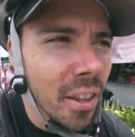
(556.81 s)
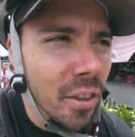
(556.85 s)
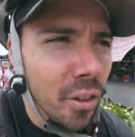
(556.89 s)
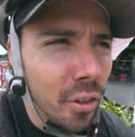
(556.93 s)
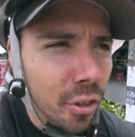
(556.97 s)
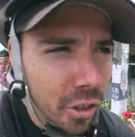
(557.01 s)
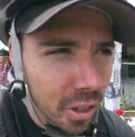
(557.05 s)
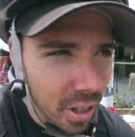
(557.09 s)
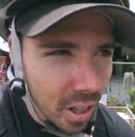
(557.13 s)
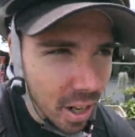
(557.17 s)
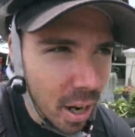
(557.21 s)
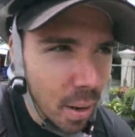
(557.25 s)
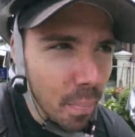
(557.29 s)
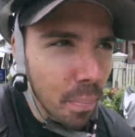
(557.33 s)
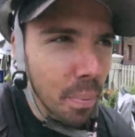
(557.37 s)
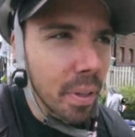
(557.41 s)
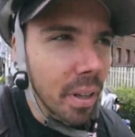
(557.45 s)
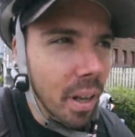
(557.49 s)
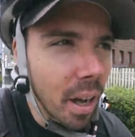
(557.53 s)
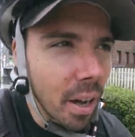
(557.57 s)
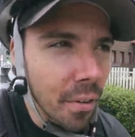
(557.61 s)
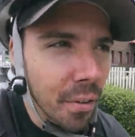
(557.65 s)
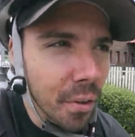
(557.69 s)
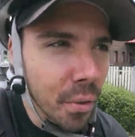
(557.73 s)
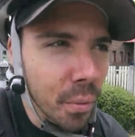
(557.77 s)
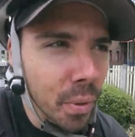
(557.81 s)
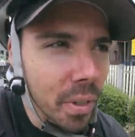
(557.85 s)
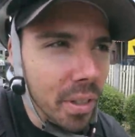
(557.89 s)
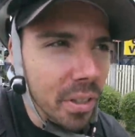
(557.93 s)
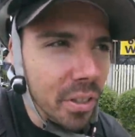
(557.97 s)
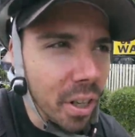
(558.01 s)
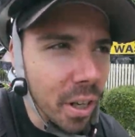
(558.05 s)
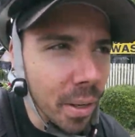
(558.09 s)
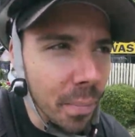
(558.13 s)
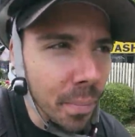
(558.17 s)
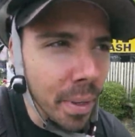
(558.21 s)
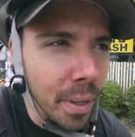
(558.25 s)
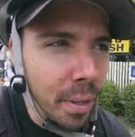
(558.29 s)
There's a couple other
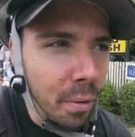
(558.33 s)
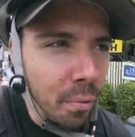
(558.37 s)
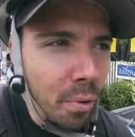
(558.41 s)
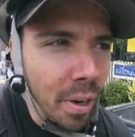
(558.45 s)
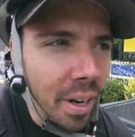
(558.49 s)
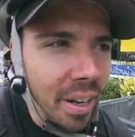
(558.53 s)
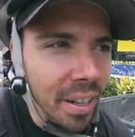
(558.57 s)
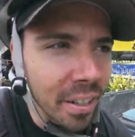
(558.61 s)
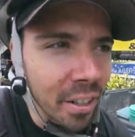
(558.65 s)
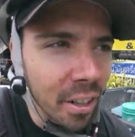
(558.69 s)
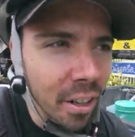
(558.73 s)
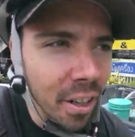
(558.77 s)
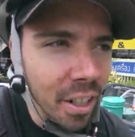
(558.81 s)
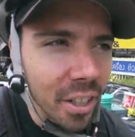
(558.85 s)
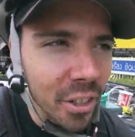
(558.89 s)
ones on my radar.